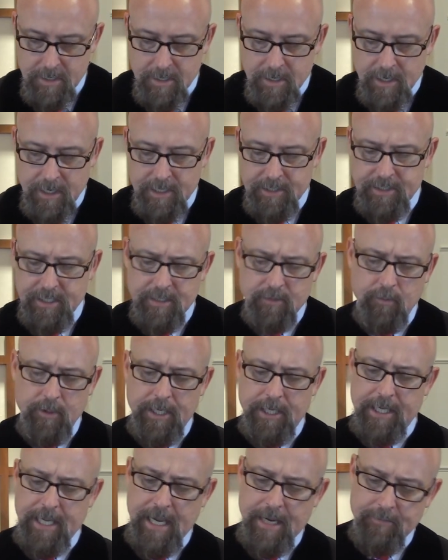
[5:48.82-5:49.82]
he says, when
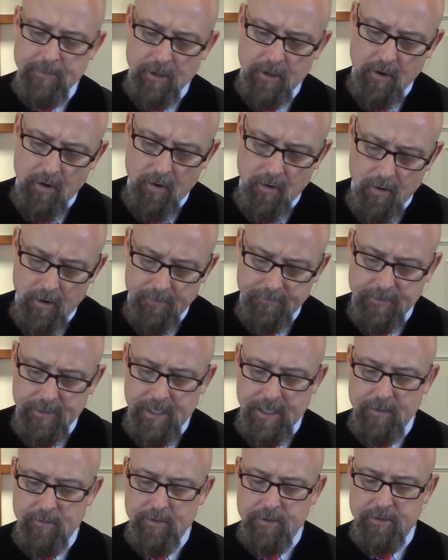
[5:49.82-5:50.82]
he came to Corinth, that
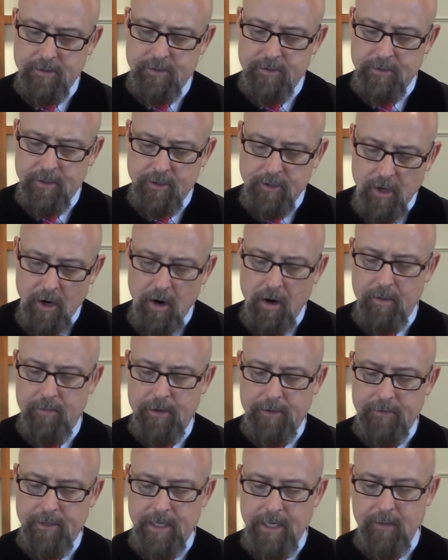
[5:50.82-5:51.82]
he was
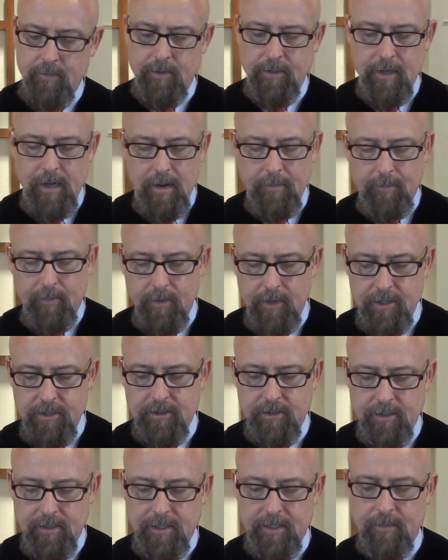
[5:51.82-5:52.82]
determined that he would not preach
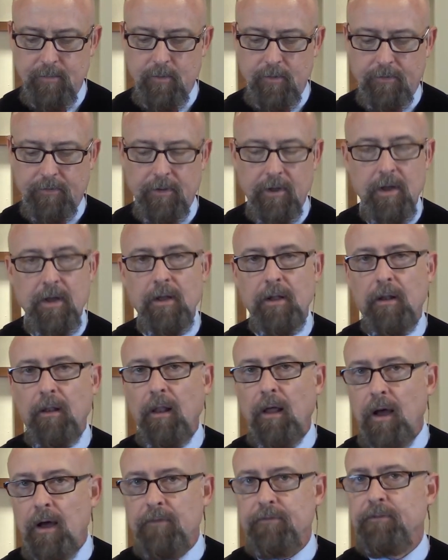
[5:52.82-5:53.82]
to them with
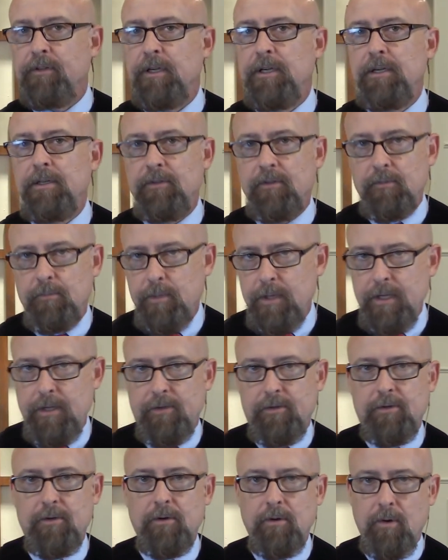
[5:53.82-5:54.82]
lofty
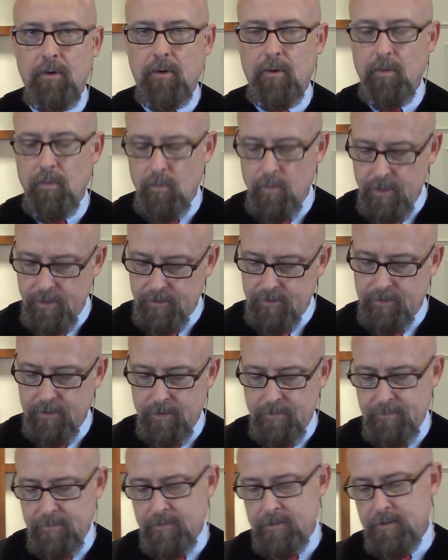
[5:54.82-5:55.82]
speech or
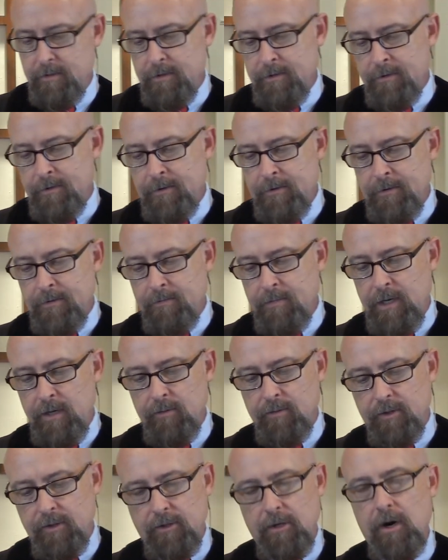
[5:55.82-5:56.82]
wisdom, that he
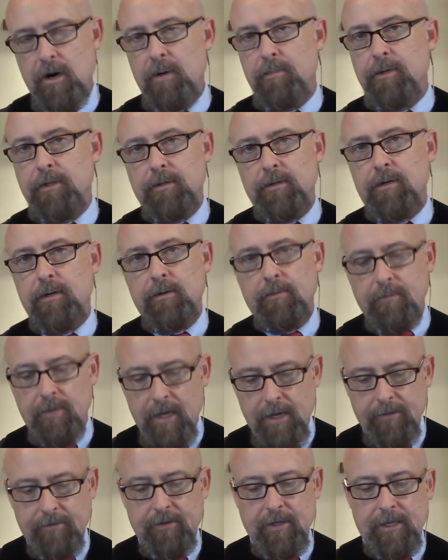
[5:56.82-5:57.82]
was determined to know
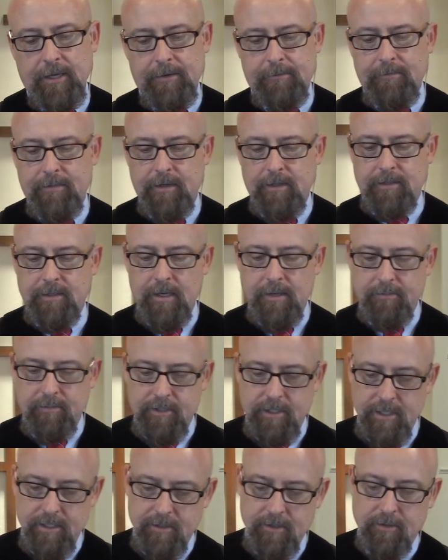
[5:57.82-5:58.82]
nothing except
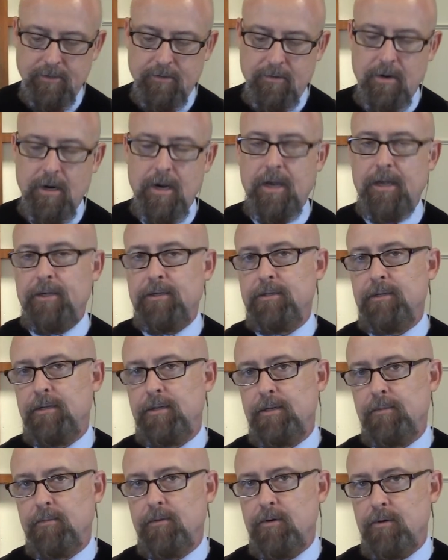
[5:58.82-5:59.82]
Jesus Christ and
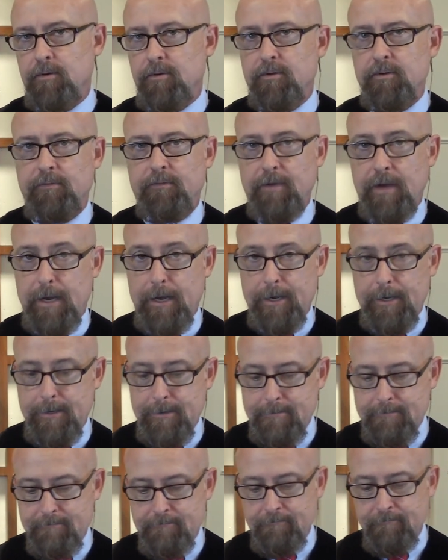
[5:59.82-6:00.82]
him crucified.
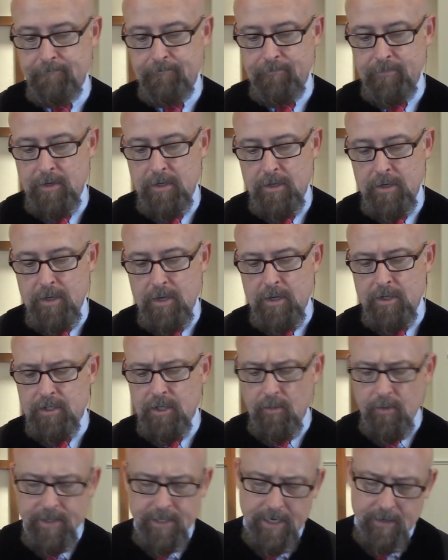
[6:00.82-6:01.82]

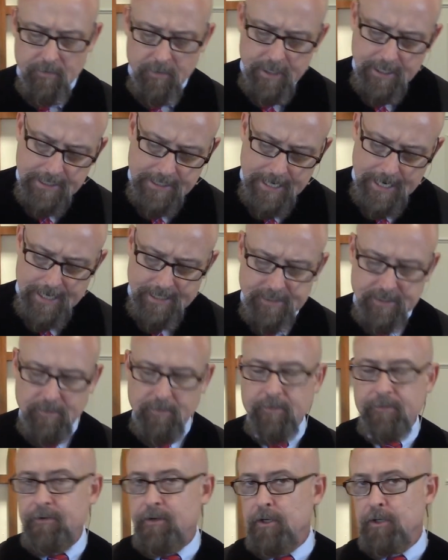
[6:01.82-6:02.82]
So when they read that, some have